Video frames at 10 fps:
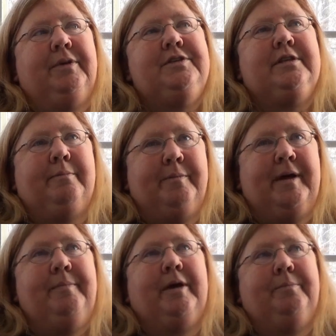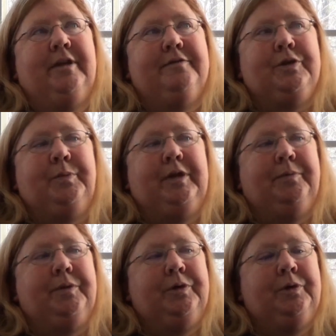but some of my pet peeves are
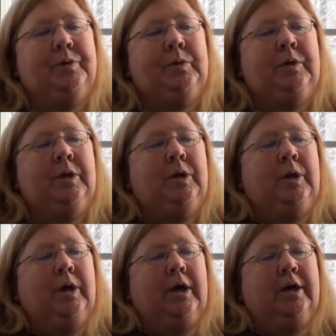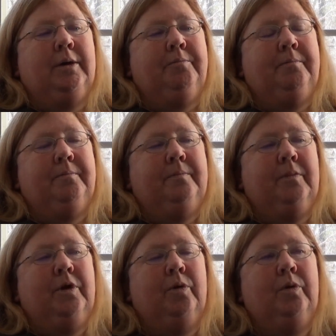people who um,
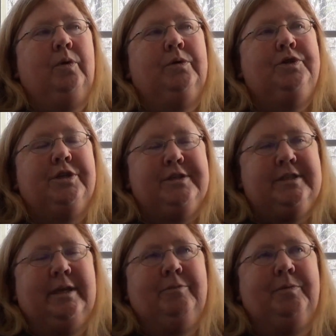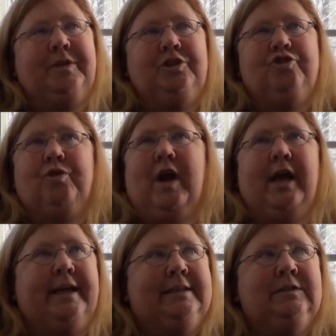who who just seem to be
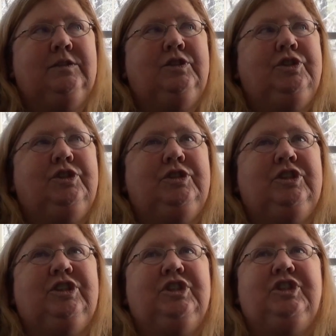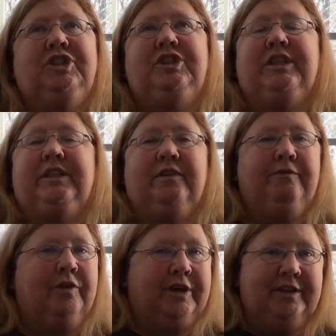trying to stick their
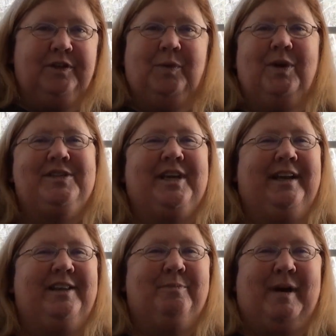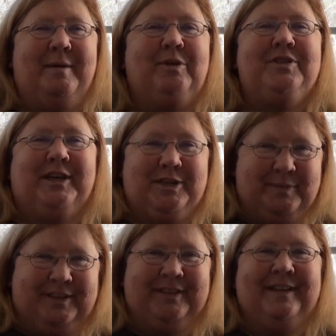foot in the door. It's kind of like the Bible
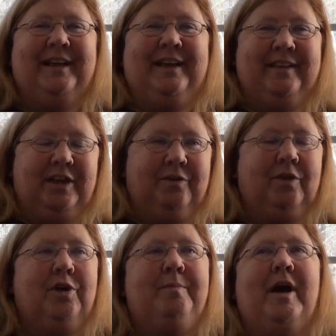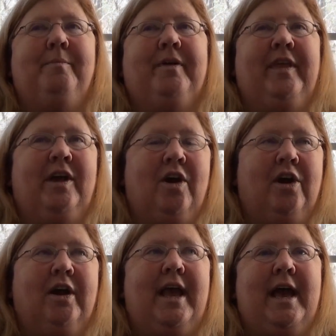salesman yeah. that you've heard mm. about, but they
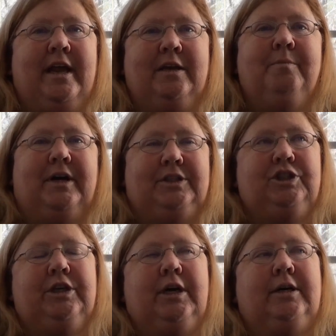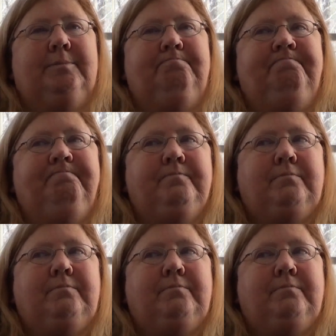aren't adding much. Um,